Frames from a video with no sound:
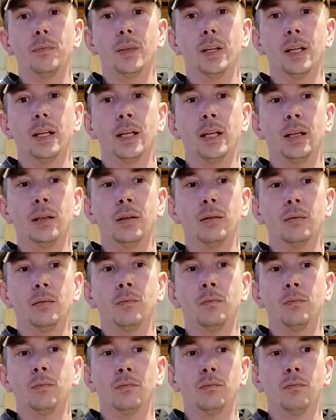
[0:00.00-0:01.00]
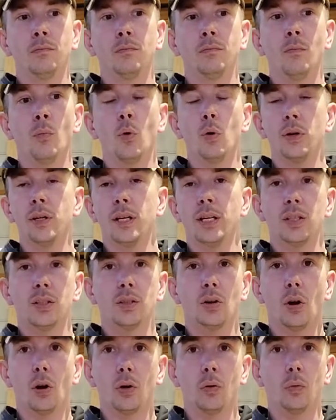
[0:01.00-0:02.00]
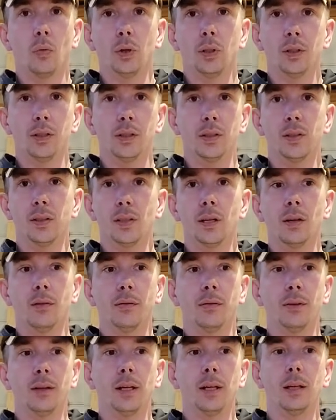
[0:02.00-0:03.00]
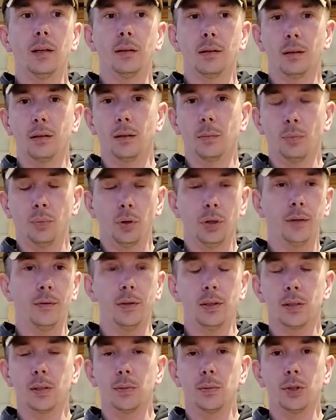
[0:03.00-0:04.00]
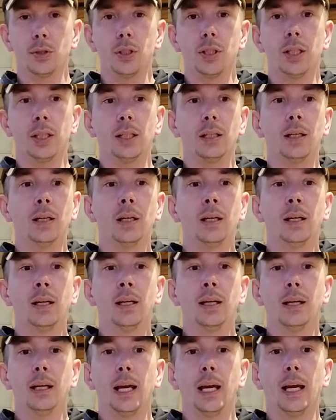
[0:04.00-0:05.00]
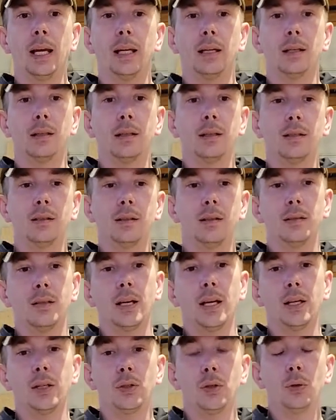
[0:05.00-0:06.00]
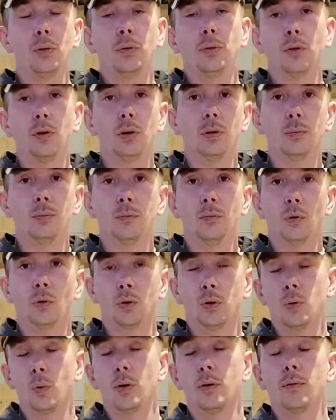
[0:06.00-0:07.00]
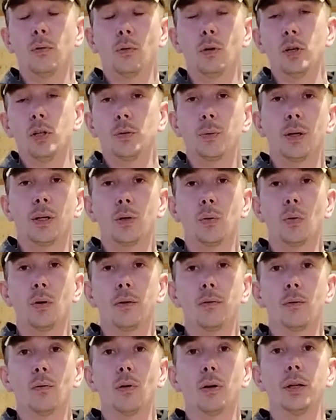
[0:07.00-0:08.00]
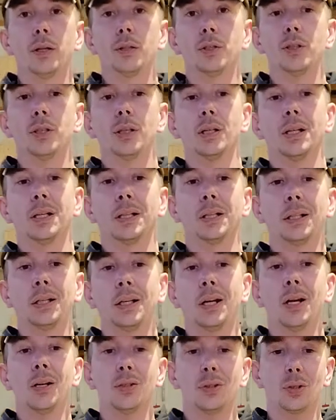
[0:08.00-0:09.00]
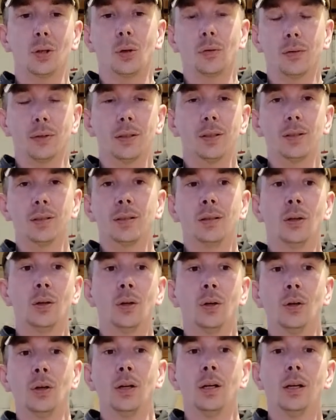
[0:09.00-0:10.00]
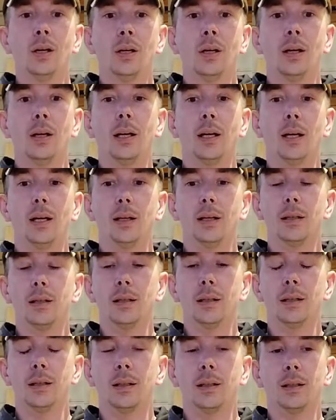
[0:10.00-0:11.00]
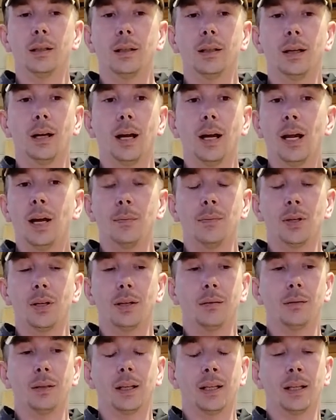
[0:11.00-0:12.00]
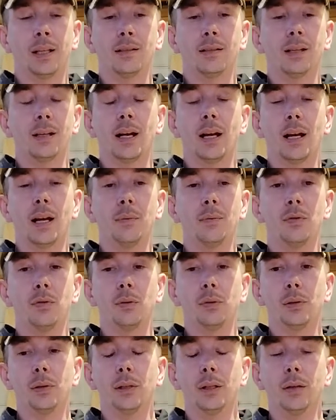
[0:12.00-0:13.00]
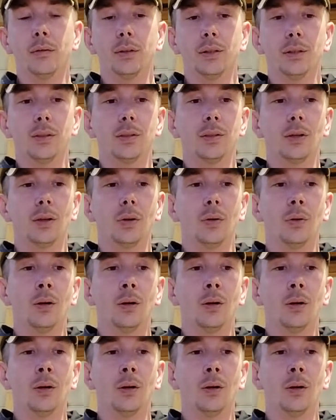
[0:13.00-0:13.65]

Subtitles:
in more dense hardwoods and stuff than the previous machine. And this is a 2 foot or 24 inch by 24 inch cut surface, and like I said, I absolutely love it. So